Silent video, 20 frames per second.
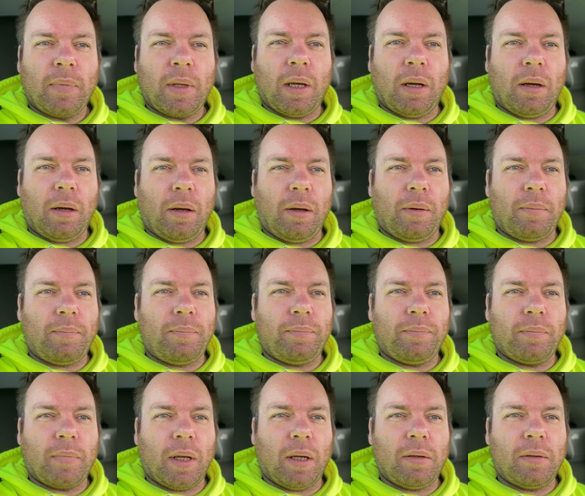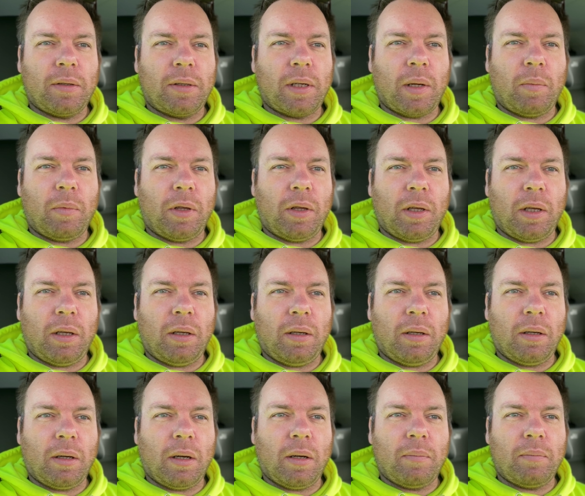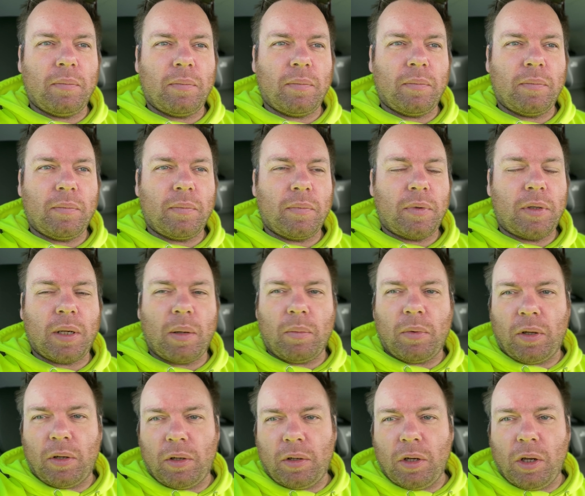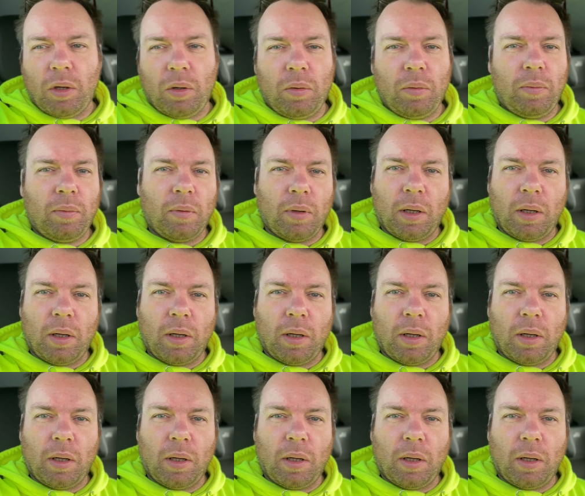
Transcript: Um, and some of the, um, some of the new